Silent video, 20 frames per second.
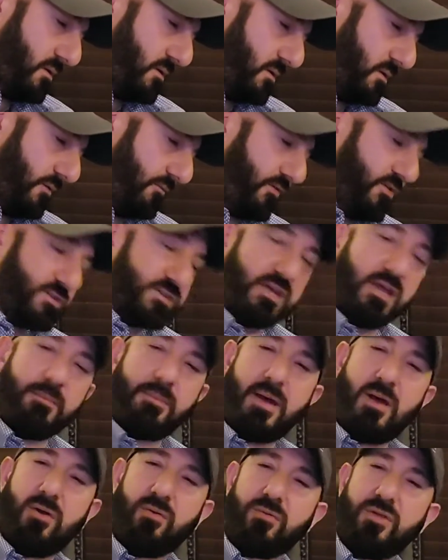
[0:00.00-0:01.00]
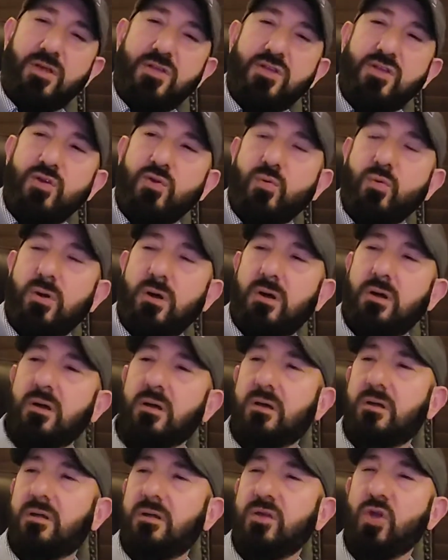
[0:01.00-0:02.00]
If you see them out and
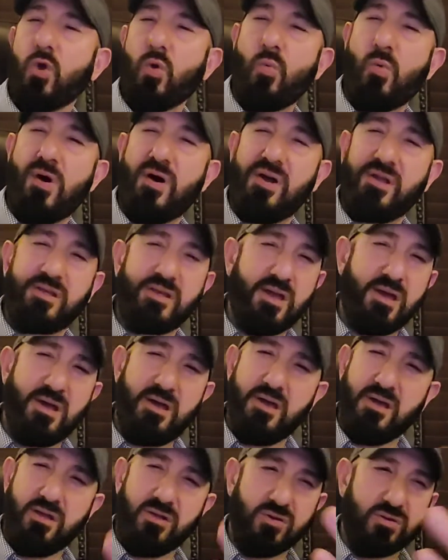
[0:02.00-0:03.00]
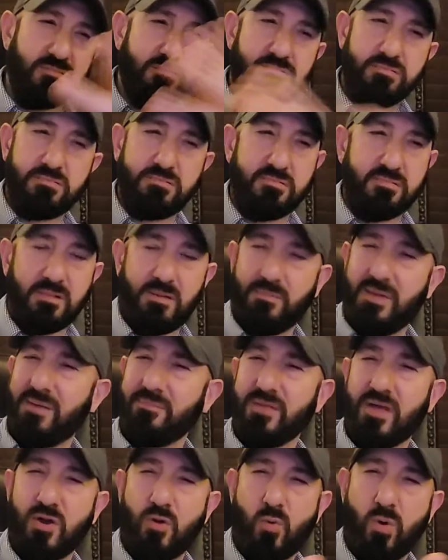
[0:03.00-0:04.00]
you're a wine guy, or I mean,
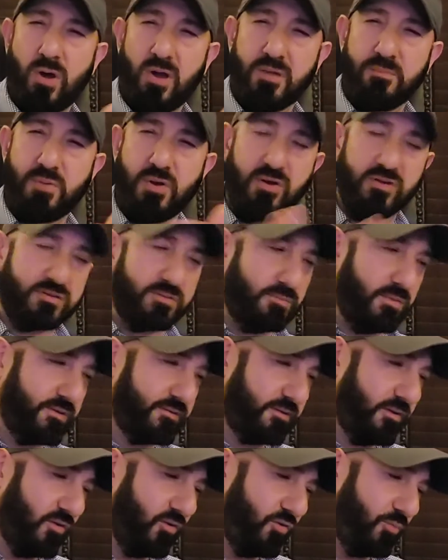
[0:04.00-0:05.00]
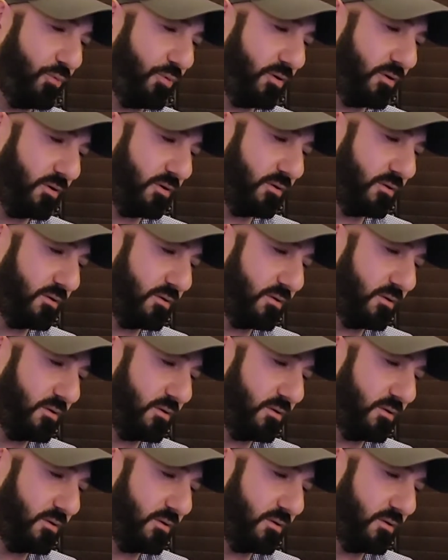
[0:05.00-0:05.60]
I'm not a wine person myself, but